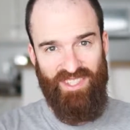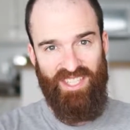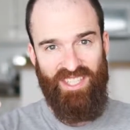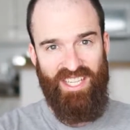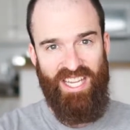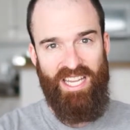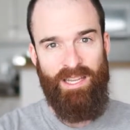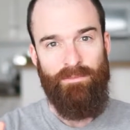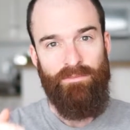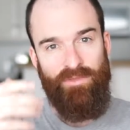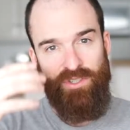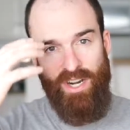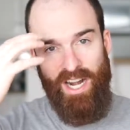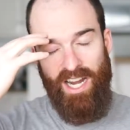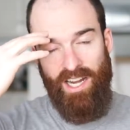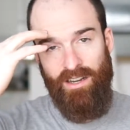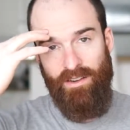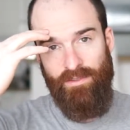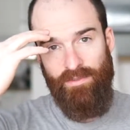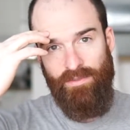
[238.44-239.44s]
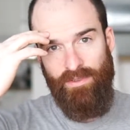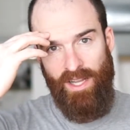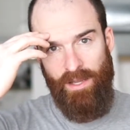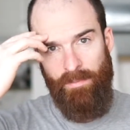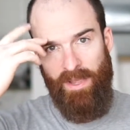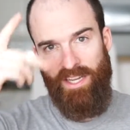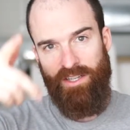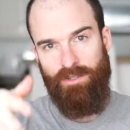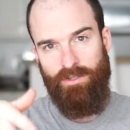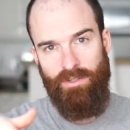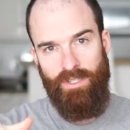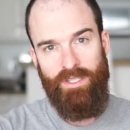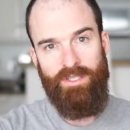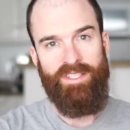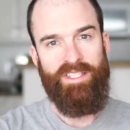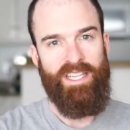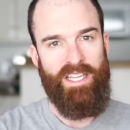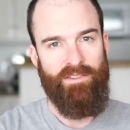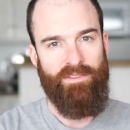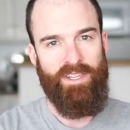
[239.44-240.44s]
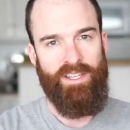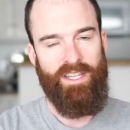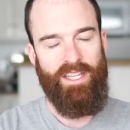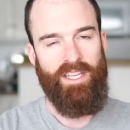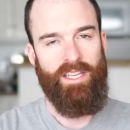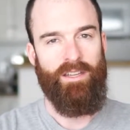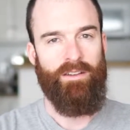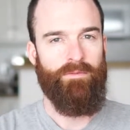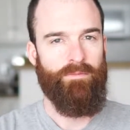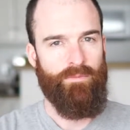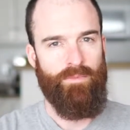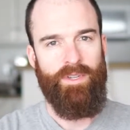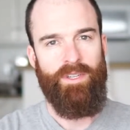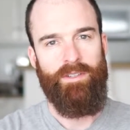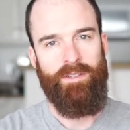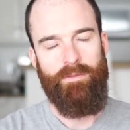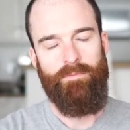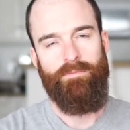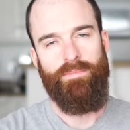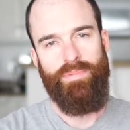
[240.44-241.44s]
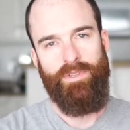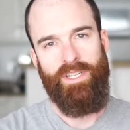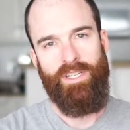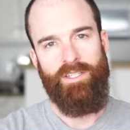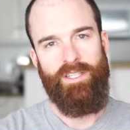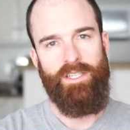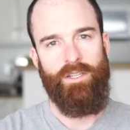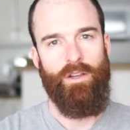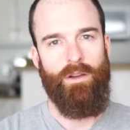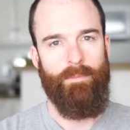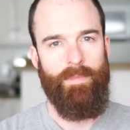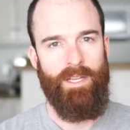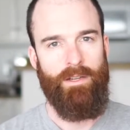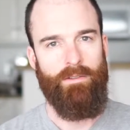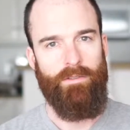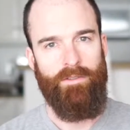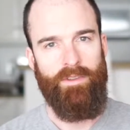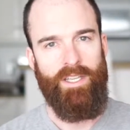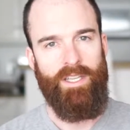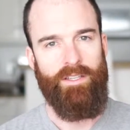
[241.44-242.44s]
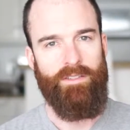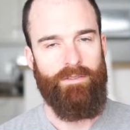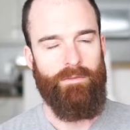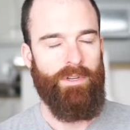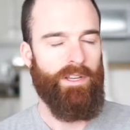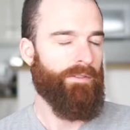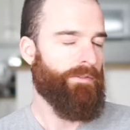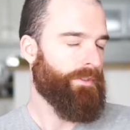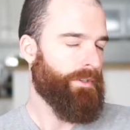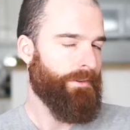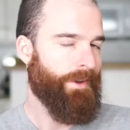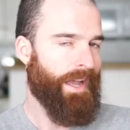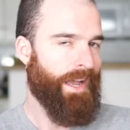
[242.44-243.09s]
keep track of, make sure you see everything and potentially comment on things or whatever, do